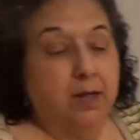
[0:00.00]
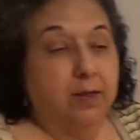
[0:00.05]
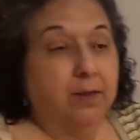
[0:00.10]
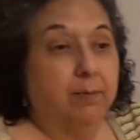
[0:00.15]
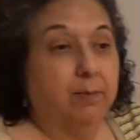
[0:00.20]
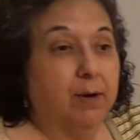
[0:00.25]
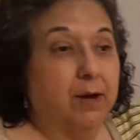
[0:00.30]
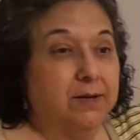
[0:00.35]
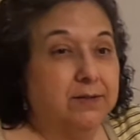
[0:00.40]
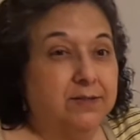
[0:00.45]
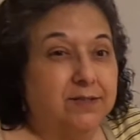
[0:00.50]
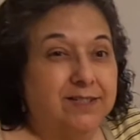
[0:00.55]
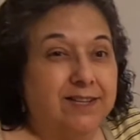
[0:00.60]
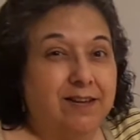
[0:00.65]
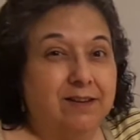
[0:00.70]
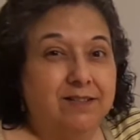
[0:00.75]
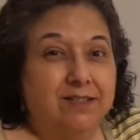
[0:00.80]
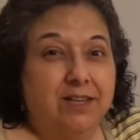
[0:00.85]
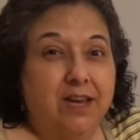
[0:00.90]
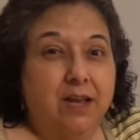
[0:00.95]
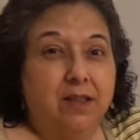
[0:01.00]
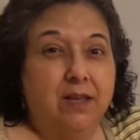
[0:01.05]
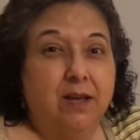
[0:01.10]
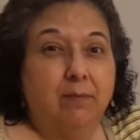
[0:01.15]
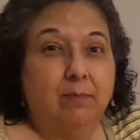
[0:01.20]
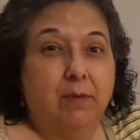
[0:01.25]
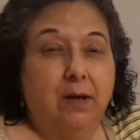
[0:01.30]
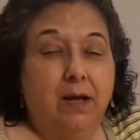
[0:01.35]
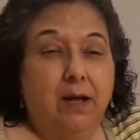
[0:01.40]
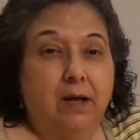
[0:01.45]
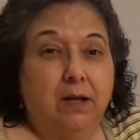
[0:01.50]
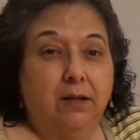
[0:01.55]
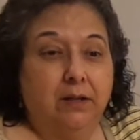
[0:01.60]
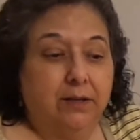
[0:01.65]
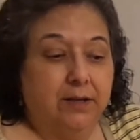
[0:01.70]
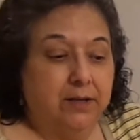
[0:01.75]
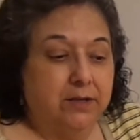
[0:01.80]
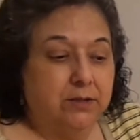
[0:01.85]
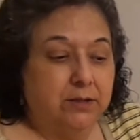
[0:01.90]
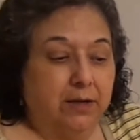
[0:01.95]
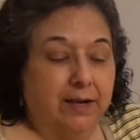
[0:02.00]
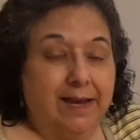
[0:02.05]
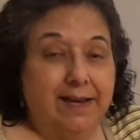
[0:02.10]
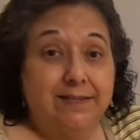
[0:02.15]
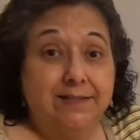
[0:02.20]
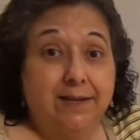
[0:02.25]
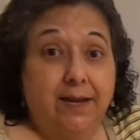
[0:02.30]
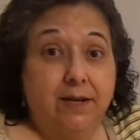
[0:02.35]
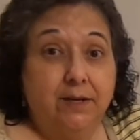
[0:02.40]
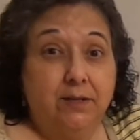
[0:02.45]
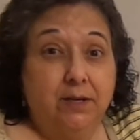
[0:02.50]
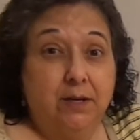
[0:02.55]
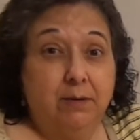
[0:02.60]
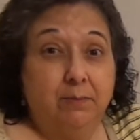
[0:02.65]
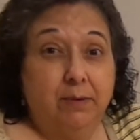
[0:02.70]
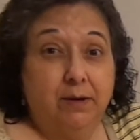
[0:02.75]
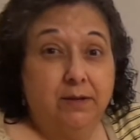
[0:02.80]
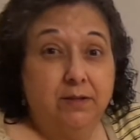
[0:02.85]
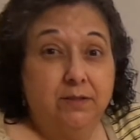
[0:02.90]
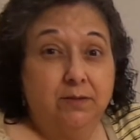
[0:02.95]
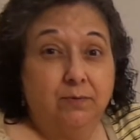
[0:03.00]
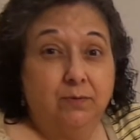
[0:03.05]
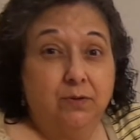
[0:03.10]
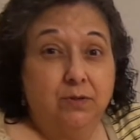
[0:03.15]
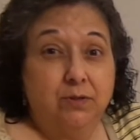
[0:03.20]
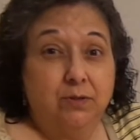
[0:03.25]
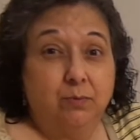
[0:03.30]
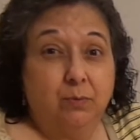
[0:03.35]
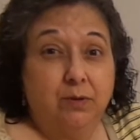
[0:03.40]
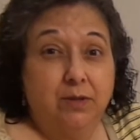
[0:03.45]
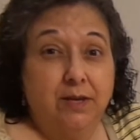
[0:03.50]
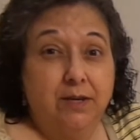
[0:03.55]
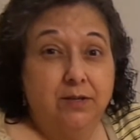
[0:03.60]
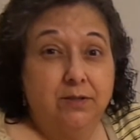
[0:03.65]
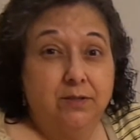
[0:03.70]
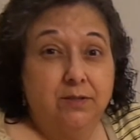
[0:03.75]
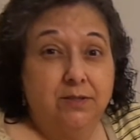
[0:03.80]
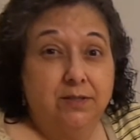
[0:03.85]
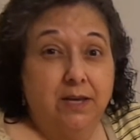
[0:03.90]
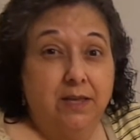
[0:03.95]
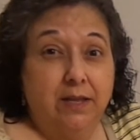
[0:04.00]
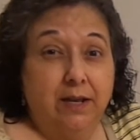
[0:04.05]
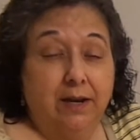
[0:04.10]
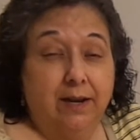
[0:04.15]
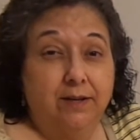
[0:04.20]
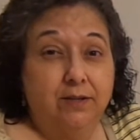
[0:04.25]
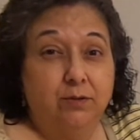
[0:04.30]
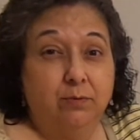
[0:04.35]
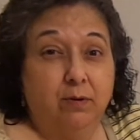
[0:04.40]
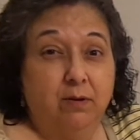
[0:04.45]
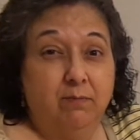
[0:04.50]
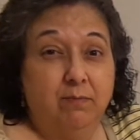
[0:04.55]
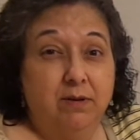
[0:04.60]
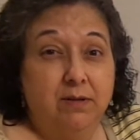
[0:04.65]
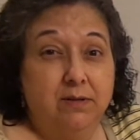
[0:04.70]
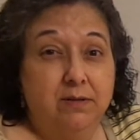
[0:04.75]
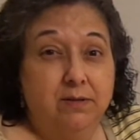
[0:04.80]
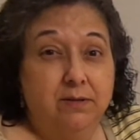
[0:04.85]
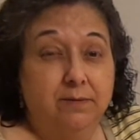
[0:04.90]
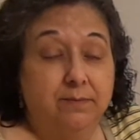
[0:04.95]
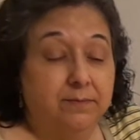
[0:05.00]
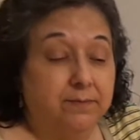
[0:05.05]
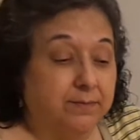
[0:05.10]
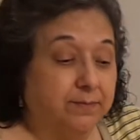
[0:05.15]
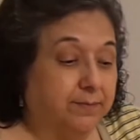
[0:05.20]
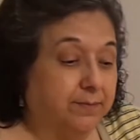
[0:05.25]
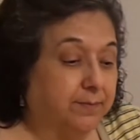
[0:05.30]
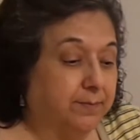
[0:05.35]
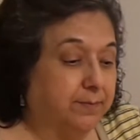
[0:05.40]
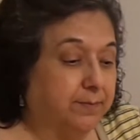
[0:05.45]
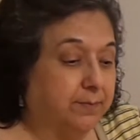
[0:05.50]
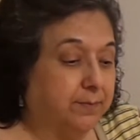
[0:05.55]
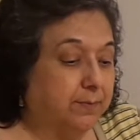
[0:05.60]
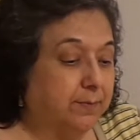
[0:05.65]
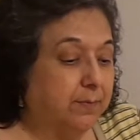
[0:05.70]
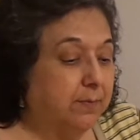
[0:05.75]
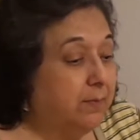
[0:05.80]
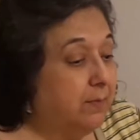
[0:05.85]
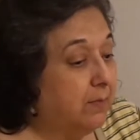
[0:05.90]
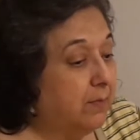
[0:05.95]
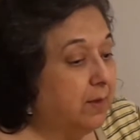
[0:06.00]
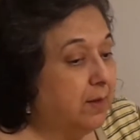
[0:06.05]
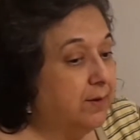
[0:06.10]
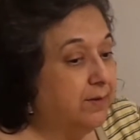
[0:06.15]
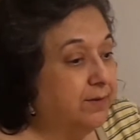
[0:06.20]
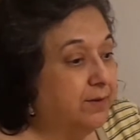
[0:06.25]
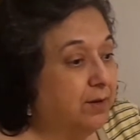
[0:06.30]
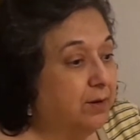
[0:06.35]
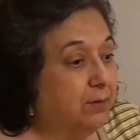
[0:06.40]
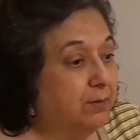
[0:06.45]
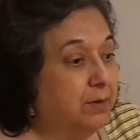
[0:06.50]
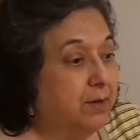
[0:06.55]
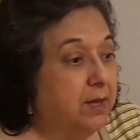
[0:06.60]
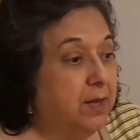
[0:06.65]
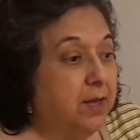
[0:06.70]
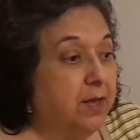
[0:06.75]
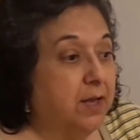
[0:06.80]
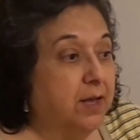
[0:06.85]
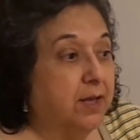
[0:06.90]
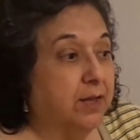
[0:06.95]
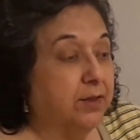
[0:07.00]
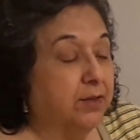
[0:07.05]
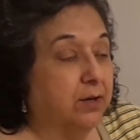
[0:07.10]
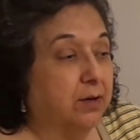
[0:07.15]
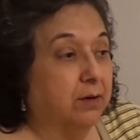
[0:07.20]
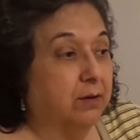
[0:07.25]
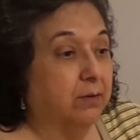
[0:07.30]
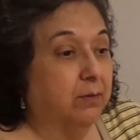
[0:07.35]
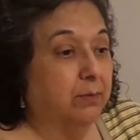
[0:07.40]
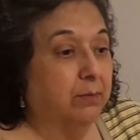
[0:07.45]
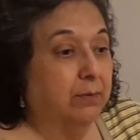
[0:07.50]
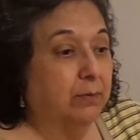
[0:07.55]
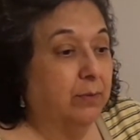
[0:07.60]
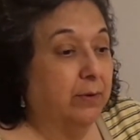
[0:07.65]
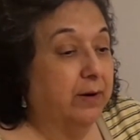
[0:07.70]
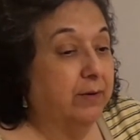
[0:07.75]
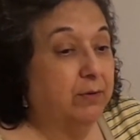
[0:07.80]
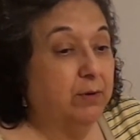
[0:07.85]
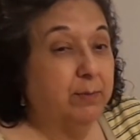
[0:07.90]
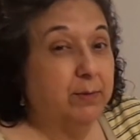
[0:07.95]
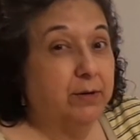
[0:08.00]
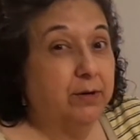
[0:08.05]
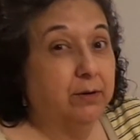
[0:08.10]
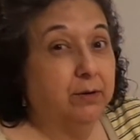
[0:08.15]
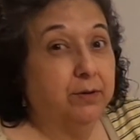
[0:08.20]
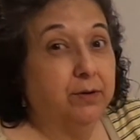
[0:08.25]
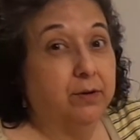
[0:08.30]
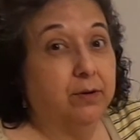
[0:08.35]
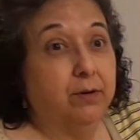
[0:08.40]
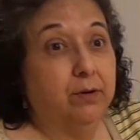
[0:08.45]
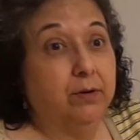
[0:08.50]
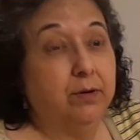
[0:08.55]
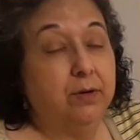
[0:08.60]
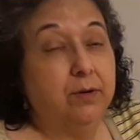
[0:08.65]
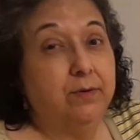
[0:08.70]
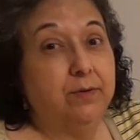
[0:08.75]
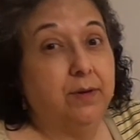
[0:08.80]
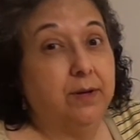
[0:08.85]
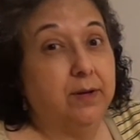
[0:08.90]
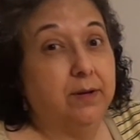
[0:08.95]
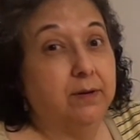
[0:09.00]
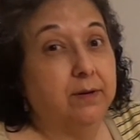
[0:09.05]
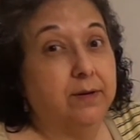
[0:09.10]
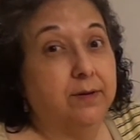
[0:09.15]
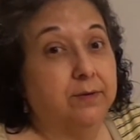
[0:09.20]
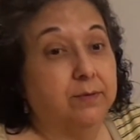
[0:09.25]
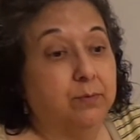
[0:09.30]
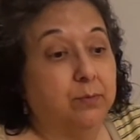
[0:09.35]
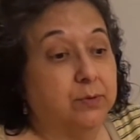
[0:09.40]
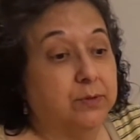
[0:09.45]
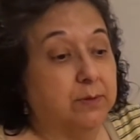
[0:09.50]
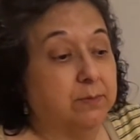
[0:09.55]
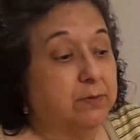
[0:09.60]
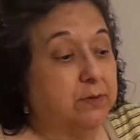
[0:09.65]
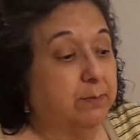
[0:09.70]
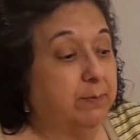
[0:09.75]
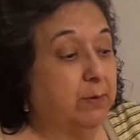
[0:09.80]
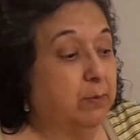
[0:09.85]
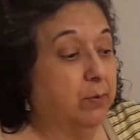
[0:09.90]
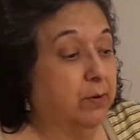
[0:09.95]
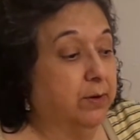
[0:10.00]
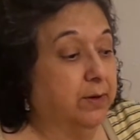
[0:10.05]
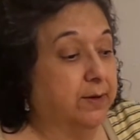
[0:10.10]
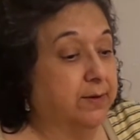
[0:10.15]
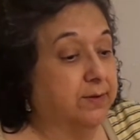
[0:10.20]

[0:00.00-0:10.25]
Boxes now say that lids last 18 months versus where they used to say they last 12 months. So whatever the material that they're using seems to be working.